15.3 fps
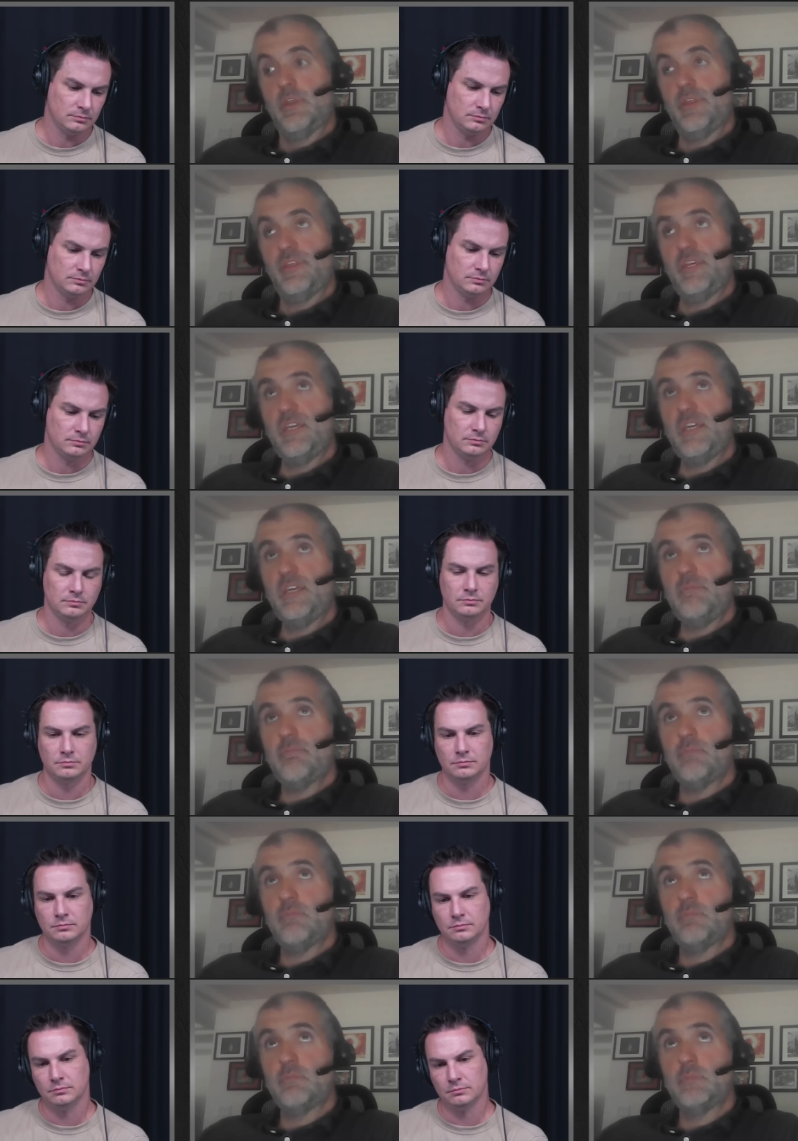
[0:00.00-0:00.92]
Speaker 1: the
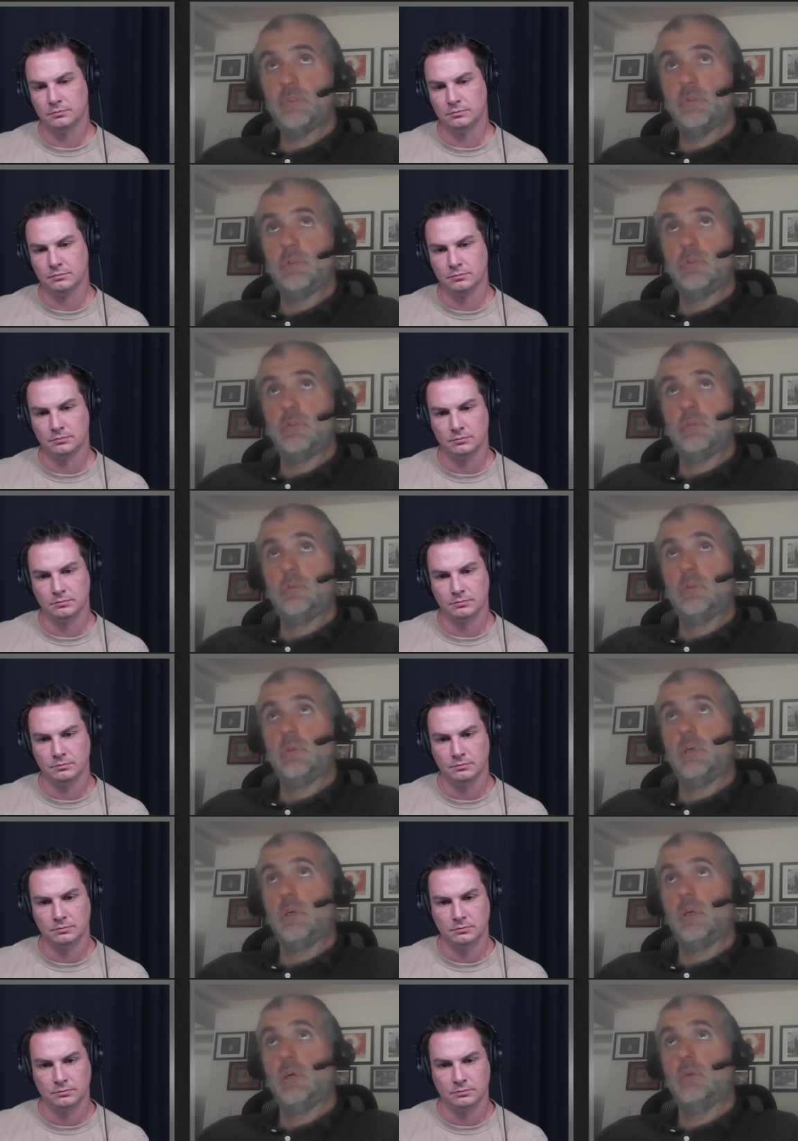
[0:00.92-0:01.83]
theme.
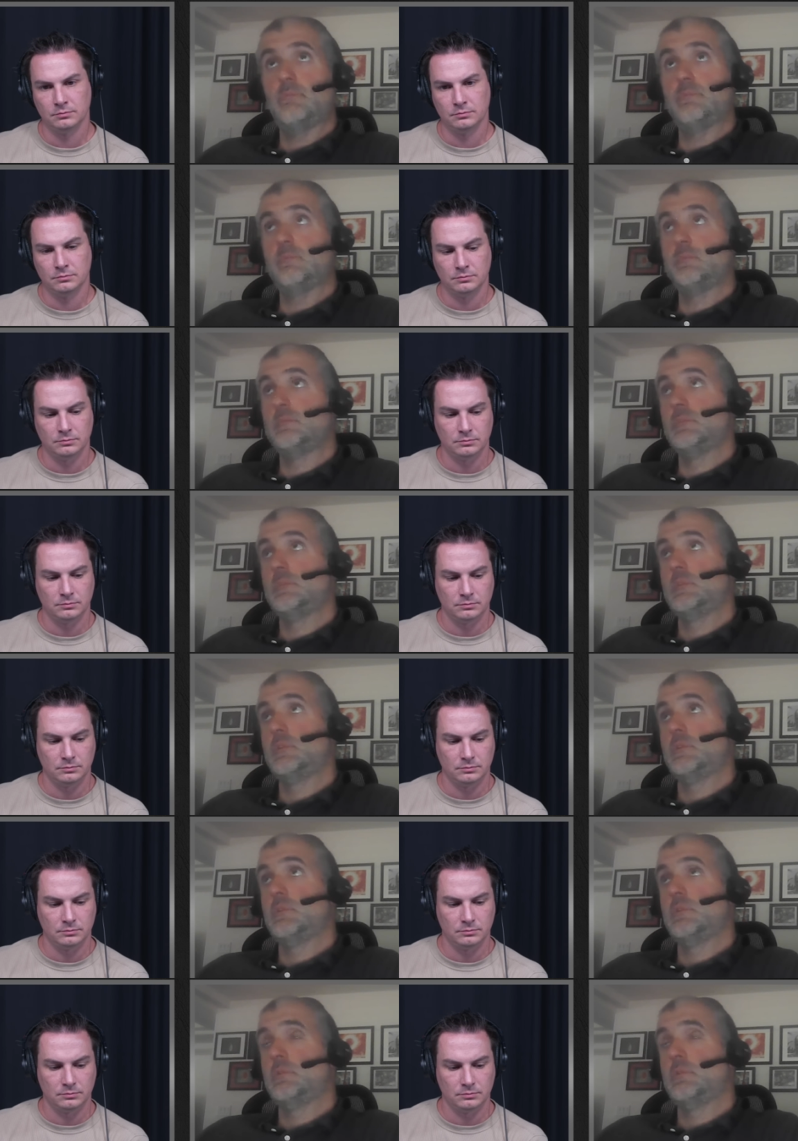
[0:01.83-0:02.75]
Um,
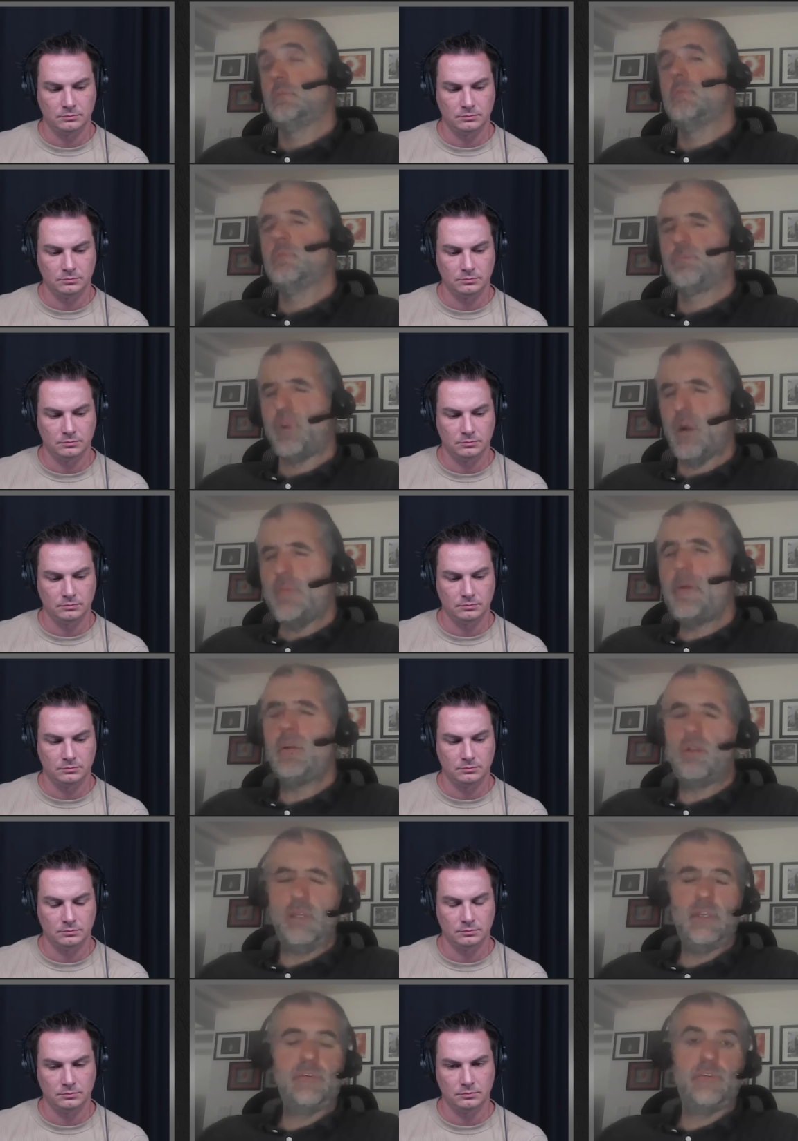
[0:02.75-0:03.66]

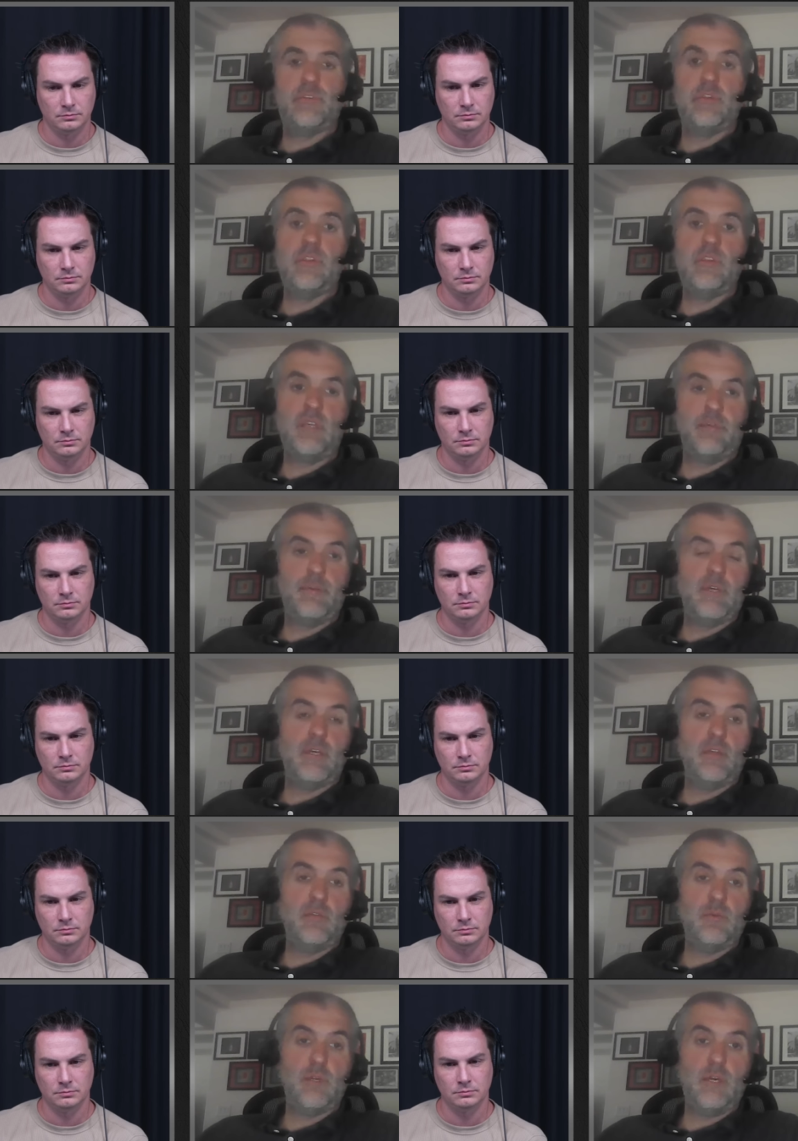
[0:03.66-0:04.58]
primarily, it's the theme
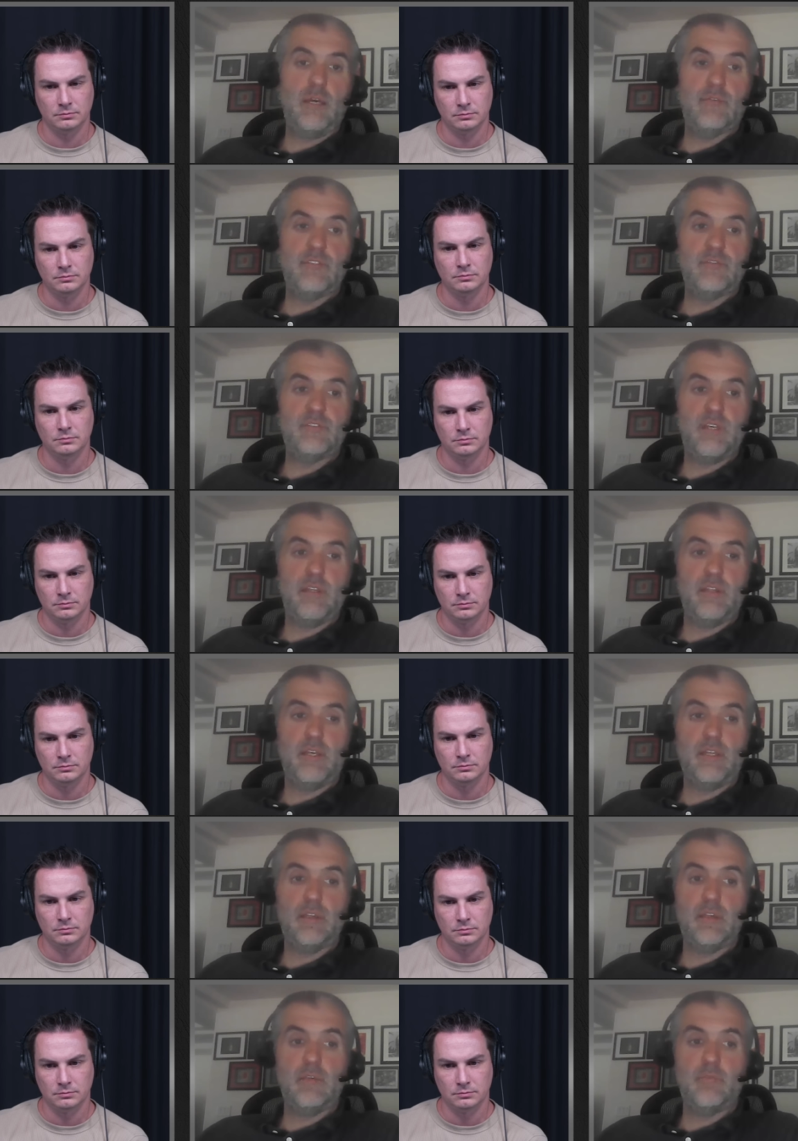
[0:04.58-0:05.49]
is what I have to say.
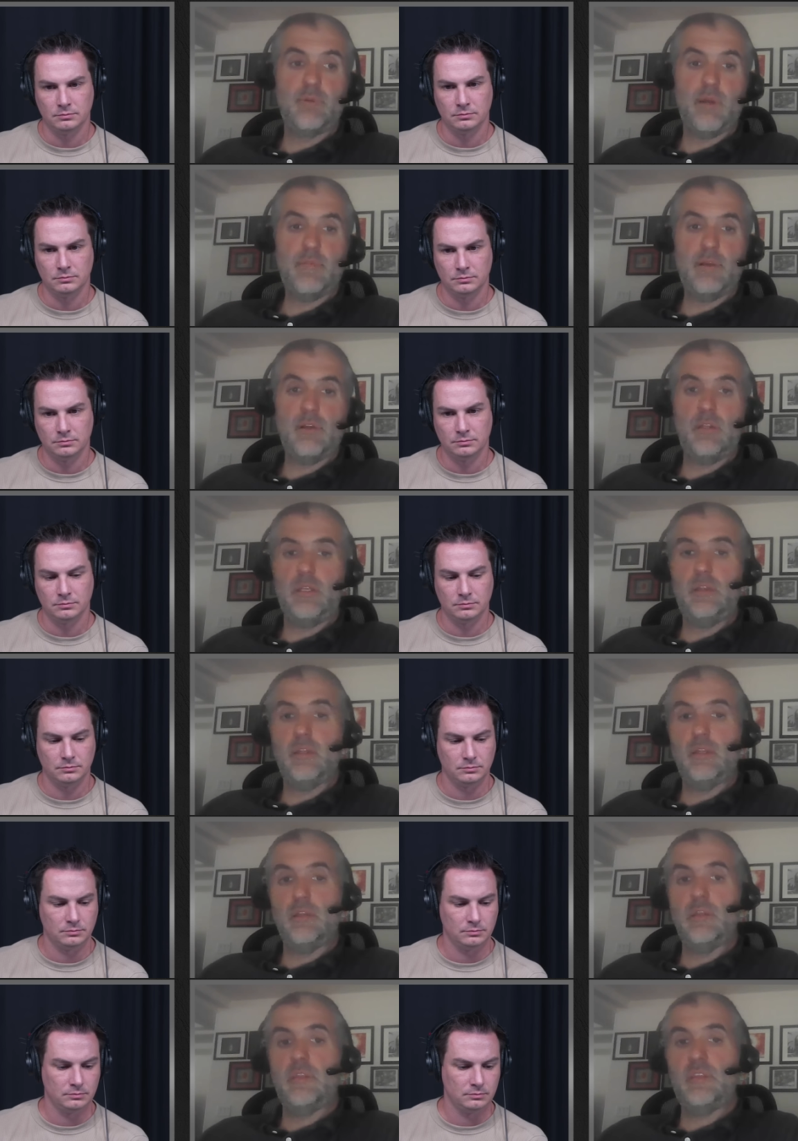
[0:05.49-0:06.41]
Like primarily
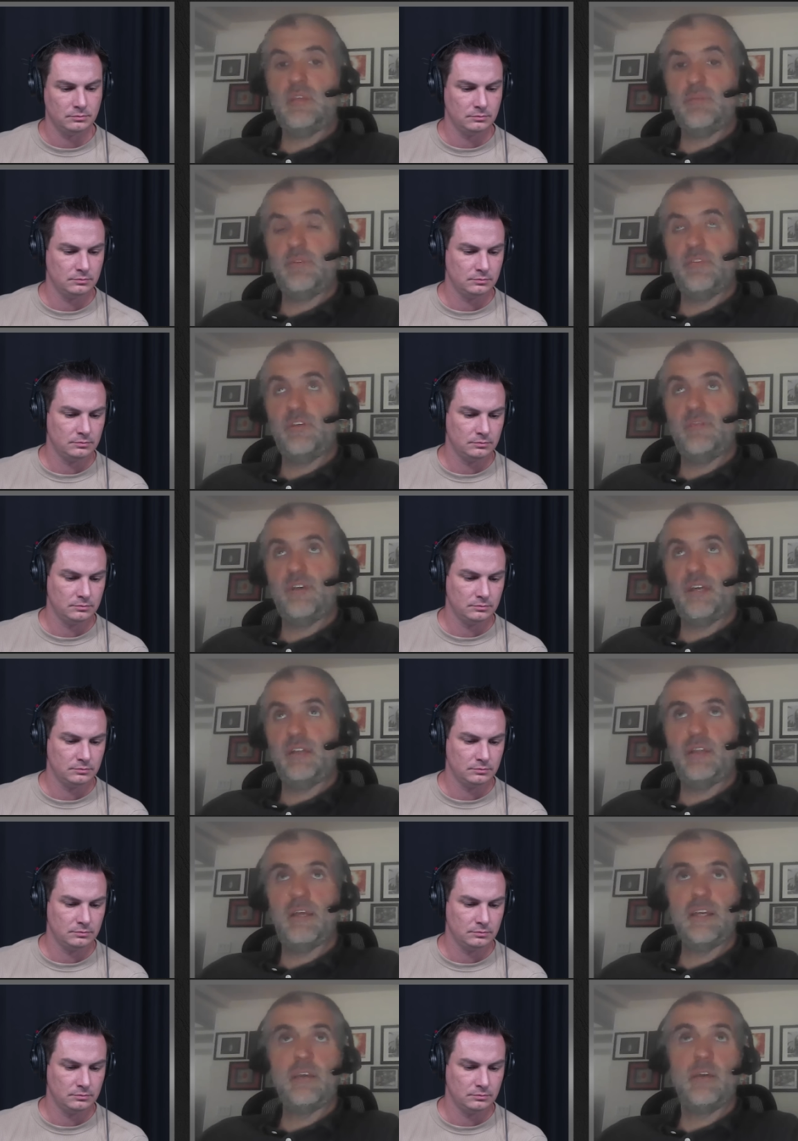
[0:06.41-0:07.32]
the, the theme of the
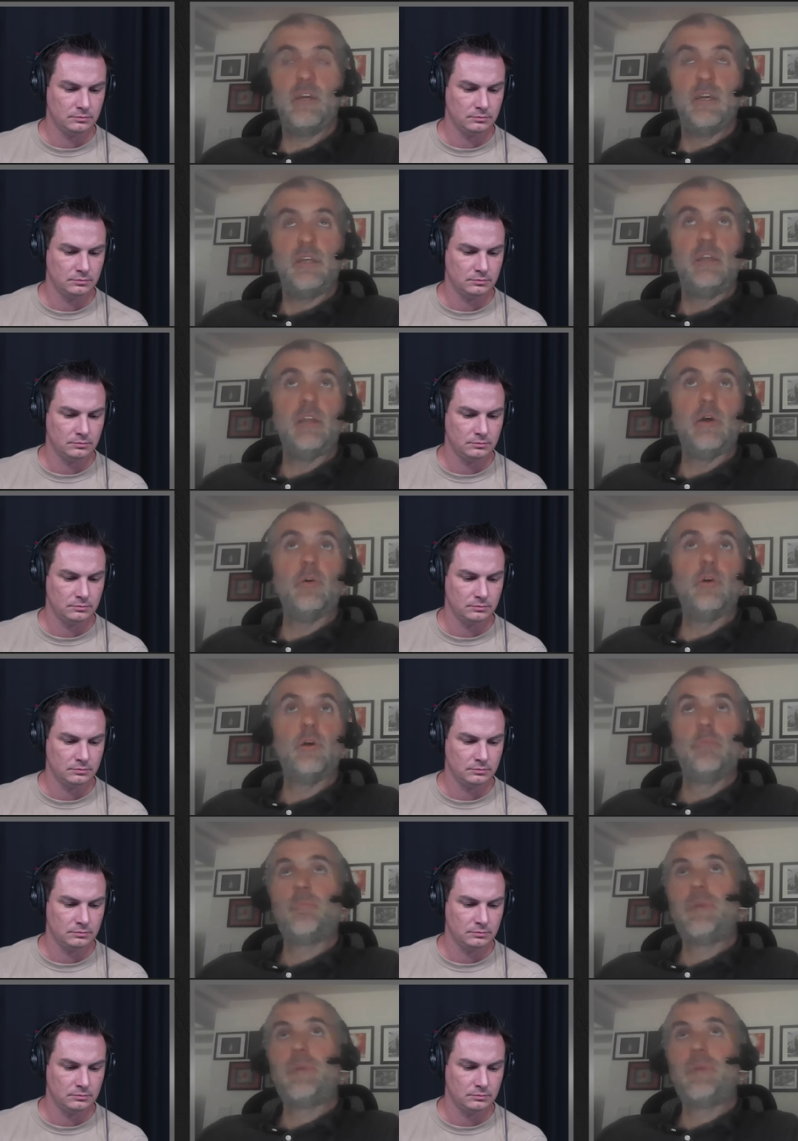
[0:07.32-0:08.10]
event, like, you know,